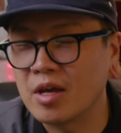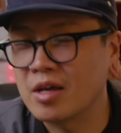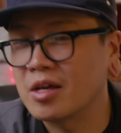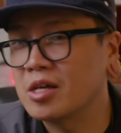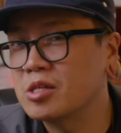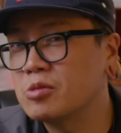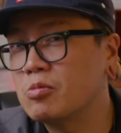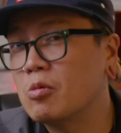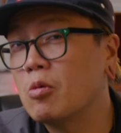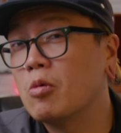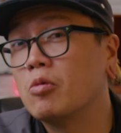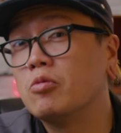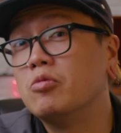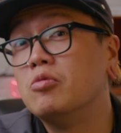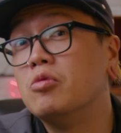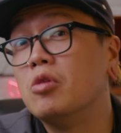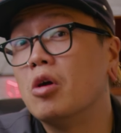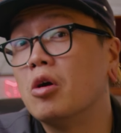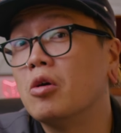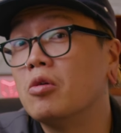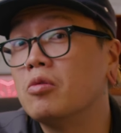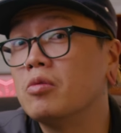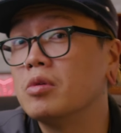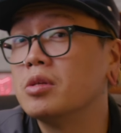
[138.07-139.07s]
I guess we won't
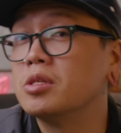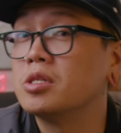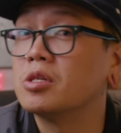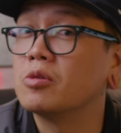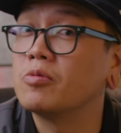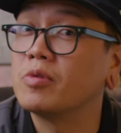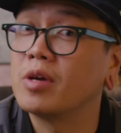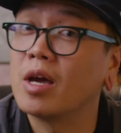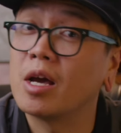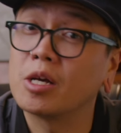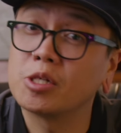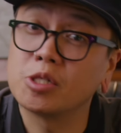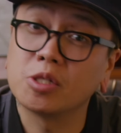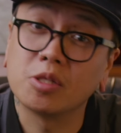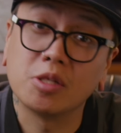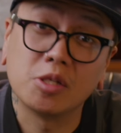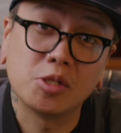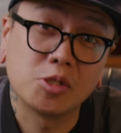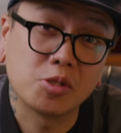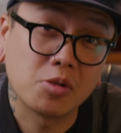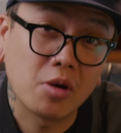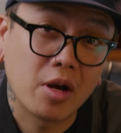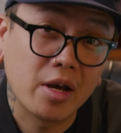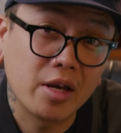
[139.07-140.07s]
know until we actually
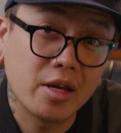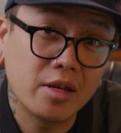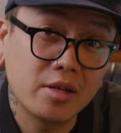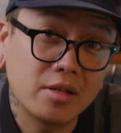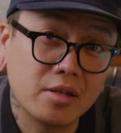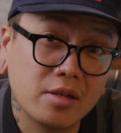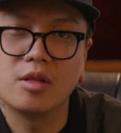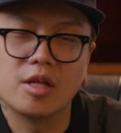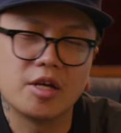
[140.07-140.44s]
try it.